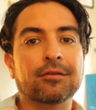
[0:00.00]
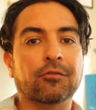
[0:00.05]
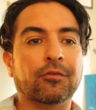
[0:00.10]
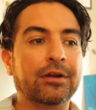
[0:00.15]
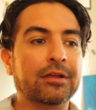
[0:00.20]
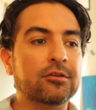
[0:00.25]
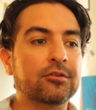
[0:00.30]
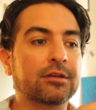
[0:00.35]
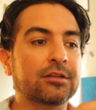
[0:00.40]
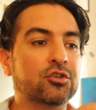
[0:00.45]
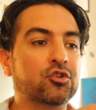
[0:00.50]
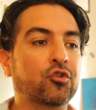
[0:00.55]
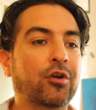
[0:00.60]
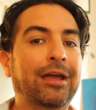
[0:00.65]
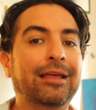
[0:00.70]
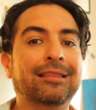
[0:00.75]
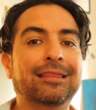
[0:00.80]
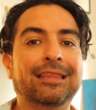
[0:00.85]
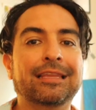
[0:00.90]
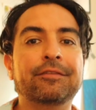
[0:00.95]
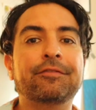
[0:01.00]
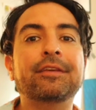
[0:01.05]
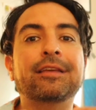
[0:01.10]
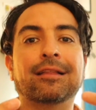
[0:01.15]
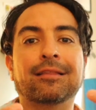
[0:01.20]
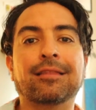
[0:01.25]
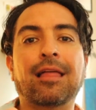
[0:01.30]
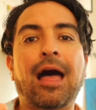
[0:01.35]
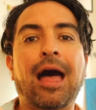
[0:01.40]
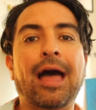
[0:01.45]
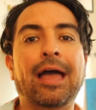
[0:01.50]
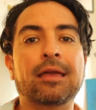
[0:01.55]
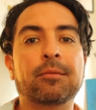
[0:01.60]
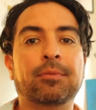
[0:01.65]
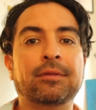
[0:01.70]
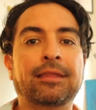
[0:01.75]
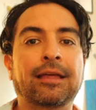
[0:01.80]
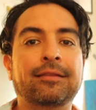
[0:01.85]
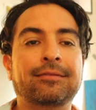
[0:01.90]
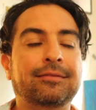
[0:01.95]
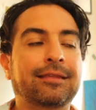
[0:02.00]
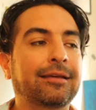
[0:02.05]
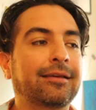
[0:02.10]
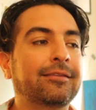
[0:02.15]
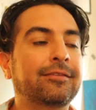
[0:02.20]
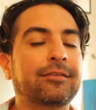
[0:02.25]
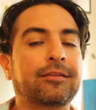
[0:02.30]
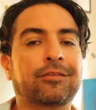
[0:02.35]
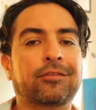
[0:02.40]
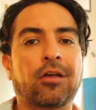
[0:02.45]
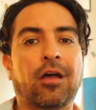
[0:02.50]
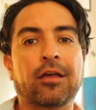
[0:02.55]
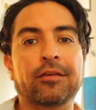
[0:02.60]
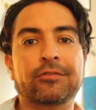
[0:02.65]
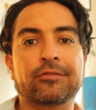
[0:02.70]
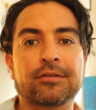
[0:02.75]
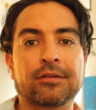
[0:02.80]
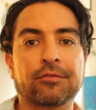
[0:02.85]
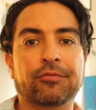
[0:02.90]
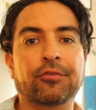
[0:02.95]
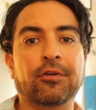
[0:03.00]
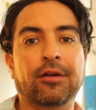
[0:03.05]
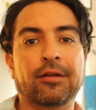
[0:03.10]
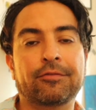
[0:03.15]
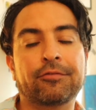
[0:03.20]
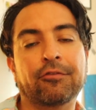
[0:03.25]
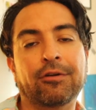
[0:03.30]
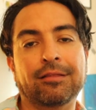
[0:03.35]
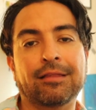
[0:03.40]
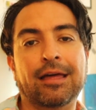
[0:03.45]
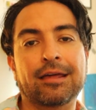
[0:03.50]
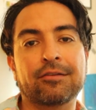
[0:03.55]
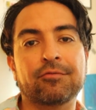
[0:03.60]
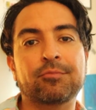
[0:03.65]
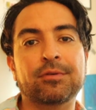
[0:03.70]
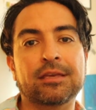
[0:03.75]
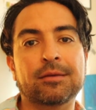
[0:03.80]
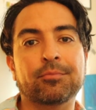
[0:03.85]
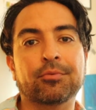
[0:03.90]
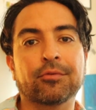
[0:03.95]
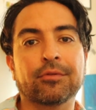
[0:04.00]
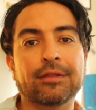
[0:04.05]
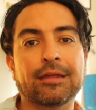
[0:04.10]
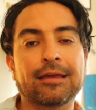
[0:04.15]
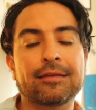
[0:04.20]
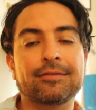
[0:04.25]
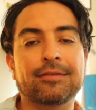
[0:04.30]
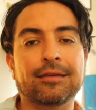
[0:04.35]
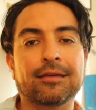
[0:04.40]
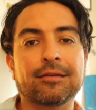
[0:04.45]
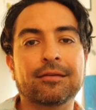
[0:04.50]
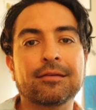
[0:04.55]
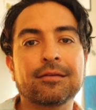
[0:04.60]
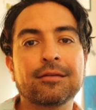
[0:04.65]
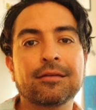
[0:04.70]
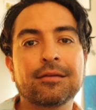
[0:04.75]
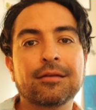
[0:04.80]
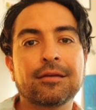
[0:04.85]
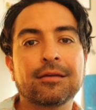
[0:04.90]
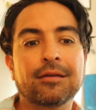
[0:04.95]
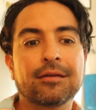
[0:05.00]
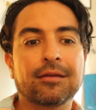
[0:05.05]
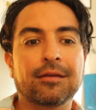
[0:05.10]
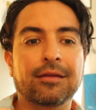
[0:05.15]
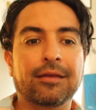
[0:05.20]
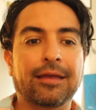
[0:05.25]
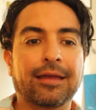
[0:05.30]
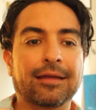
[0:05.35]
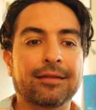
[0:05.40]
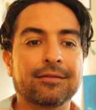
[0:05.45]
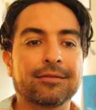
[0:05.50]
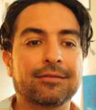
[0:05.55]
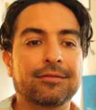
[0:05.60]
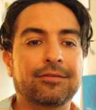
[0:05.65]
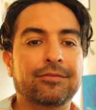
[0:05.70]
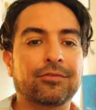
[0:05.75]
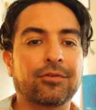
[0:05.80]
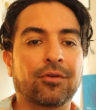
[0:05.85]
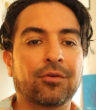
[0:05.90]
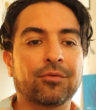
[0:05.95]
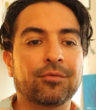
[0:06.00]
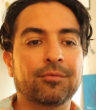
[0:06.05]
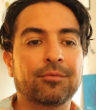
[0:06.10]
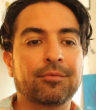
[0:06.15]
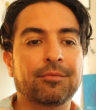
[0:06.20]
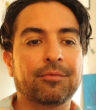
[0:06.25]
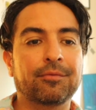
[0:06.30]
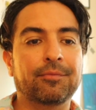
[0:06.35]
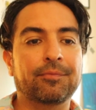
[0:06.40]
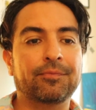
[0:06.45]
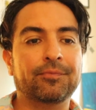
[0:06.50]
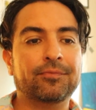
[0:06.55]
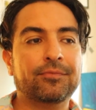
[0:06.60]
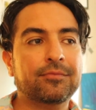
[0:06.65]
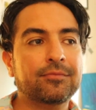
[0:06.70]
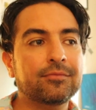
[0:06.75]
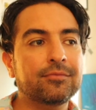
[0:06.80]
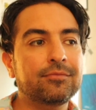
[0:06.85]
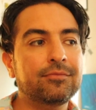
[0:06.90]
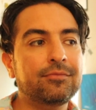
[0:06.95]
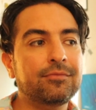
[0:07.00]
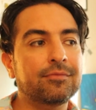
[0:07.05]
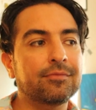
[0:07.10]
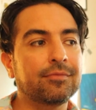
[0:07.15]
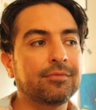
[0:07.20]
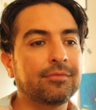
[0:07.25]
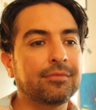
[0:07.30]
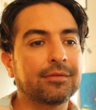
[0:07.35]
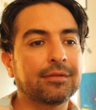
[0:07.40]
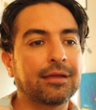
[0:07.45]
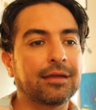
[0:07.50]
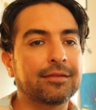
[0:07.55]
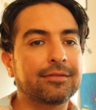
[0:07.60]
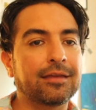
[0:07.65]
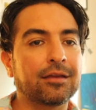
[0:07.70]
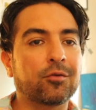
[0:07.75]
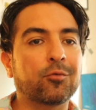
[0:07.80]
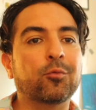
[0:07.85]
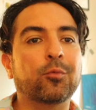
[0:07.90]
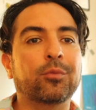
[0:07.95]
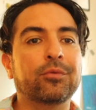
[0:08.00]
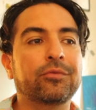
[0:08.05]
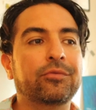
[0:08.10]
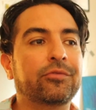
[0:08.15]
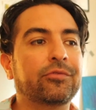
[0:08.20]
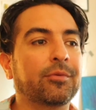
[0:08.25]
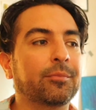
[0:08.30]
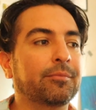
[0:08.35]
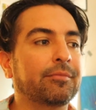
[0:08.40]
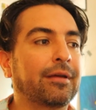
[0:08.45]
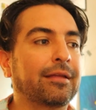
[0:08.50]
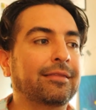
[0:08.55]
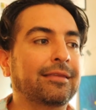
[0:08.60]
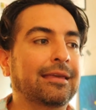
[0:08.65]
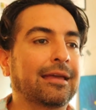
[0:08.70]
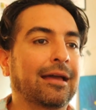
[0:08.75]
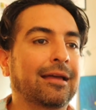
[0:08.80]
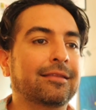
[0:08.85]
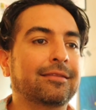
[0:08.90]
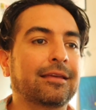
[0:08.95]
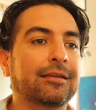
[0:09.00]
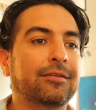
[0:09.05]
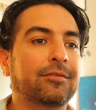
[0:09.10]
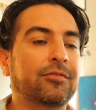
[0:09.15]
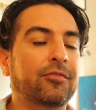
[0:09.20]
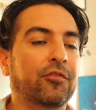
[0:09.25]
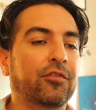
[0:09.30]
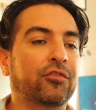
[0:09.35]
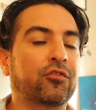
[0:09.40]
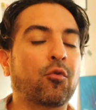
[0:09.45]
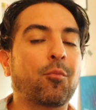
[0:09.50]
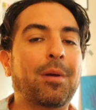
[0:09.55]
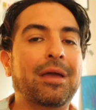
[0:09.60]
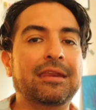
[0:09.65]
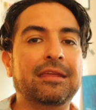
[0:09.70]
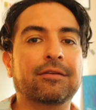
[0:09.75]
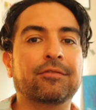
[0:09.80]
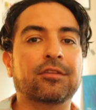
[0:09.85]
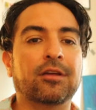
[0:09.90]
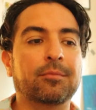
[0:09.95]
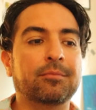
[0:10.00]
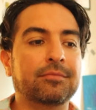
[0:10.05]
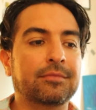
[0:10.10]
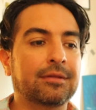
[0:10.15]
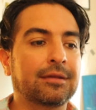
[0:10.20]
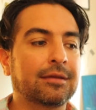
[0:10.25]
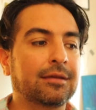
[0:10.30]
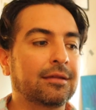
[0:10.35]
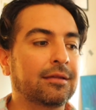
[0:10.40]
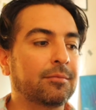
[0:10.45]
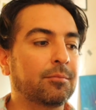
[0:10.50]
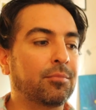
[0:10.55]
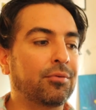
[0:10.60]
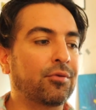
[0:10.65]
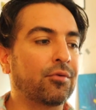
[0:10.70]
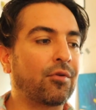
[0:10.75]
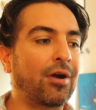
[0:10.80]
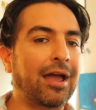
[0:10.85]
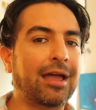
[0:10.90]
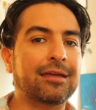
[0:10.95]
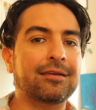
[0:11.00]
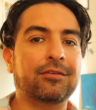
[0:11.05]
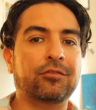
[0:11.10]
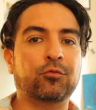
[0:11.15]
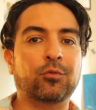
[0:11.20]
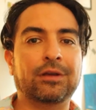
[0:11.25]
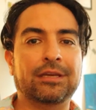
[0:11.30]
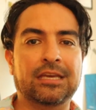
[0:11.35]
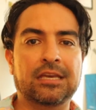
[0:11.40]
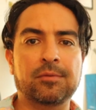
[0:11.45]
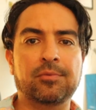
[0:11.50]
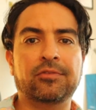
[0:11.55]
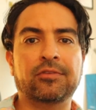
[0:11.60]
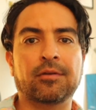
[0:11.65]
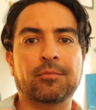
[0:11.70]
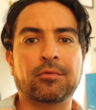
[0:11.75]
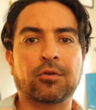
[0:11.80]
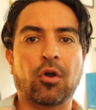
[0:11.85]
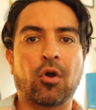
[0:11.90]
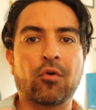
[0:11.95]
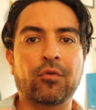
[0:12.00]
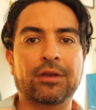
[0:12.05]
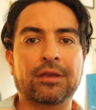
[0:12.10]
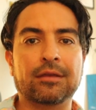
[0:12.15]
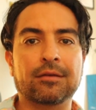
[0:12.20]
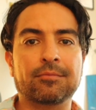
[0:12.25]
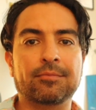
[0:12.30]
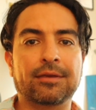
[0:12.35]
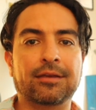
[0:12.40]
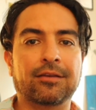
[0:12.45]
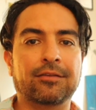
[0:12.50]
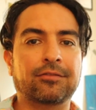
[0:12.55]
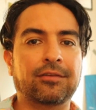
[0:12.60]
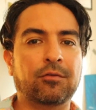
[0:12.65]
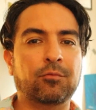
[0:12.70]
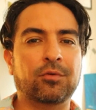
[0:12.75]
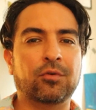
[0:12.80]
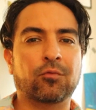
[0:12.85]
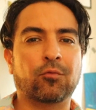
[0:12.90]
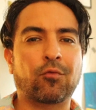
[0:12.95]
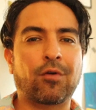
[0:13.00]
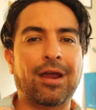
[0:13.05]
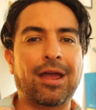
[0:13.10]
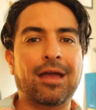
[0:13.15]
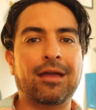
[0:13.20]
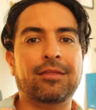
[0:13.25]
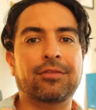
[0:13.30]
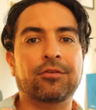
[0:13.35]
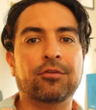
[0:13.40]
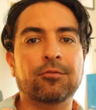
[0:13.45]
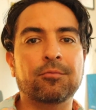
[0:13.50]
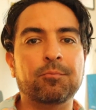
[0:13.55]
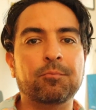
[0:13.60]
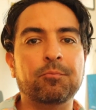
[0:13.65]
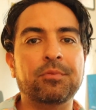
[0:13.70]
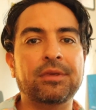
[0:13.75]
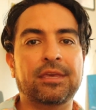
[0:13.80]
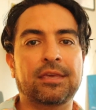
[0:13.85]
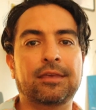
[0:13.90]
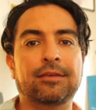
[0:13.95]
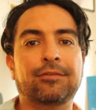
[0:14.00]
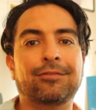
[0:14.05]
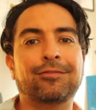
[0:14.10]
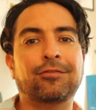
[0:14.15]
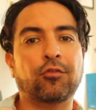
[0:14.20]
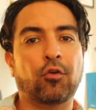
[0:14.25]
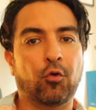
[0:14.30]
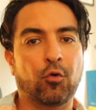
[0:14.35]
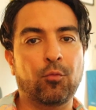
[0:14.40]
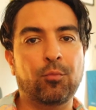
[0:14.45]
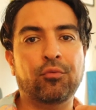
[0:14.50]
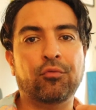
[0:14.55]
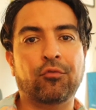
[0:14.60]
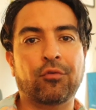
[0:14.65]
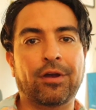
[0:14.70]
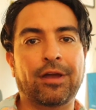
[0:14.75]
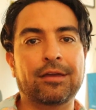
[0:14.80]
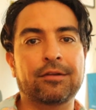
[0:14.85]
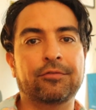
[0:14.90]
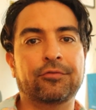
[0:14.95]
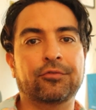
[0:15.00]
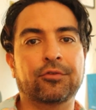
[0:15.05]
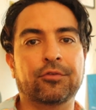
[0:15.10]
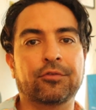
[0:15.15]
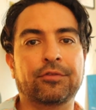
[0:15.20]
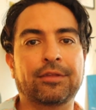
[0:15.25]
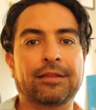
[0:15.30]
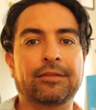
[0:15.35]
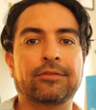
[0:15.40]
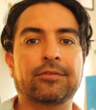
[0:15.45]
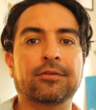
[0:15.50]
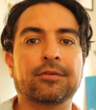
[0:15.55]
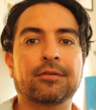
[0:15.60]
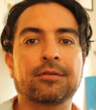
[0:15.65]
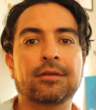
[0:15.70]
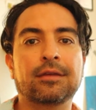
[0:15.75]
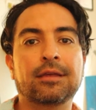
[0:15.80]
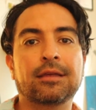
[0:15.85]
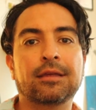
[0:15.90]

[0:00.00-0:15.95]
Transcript: right you can try living a lie but that, that gets exhausting for, for a lot of people i think and so i think some yeah, i think for so many of them pride is what keeps them going because they would rather be so prideful than to